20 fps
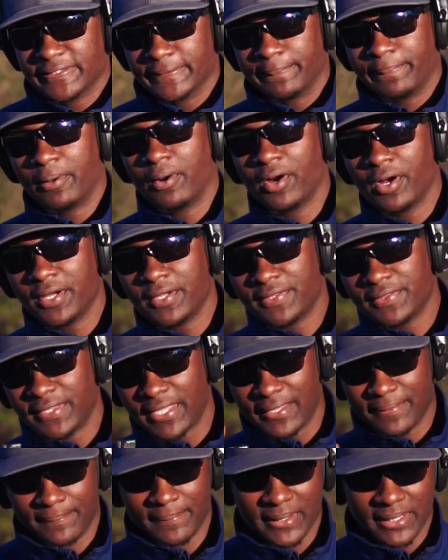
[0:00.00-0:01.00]
The part
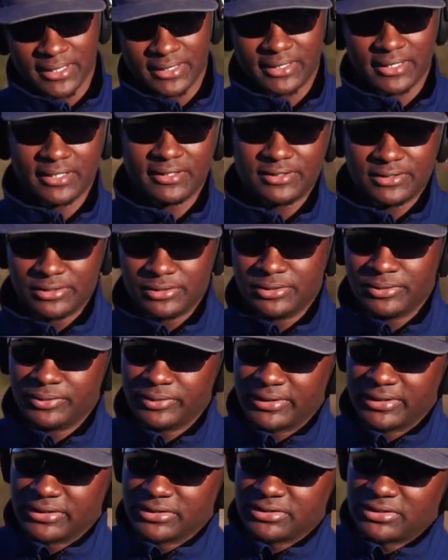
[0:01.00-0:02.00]
that may get you
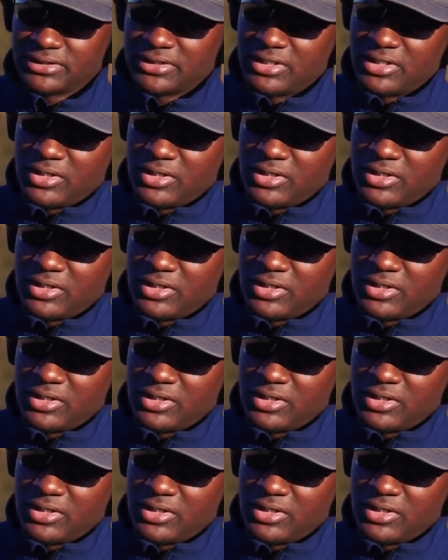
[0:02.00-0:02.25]
is